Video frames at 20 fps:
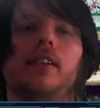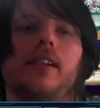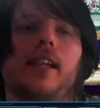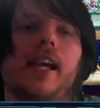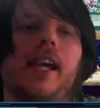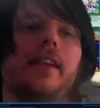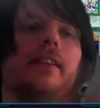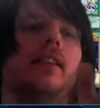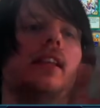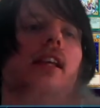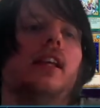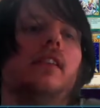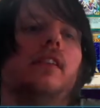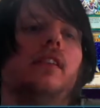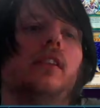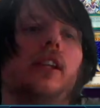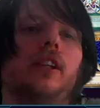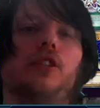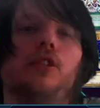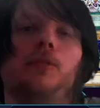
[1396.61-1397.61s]
Okay?
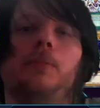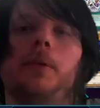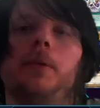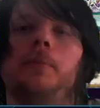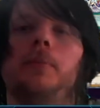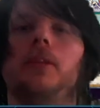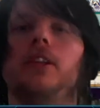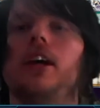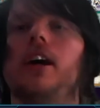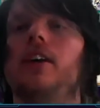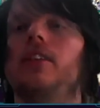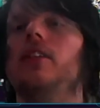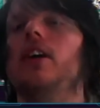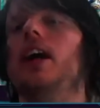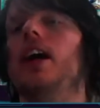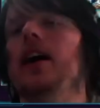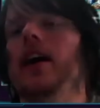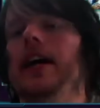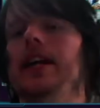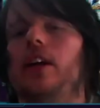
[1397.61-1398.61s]
The link will be below.
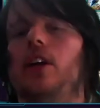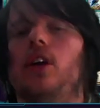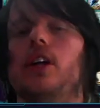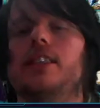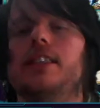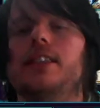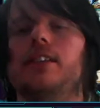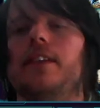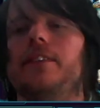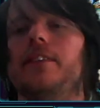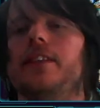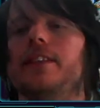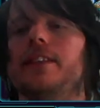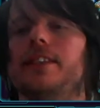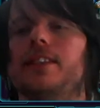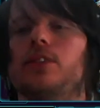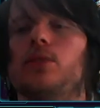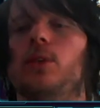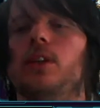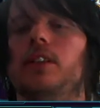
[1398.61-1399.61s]
And I'll also have the
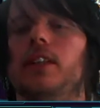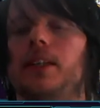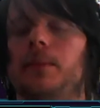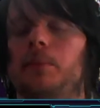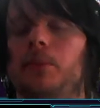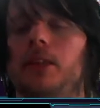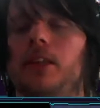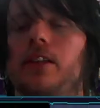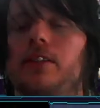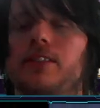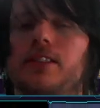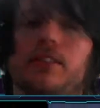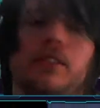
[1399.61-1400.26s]
Discord link below.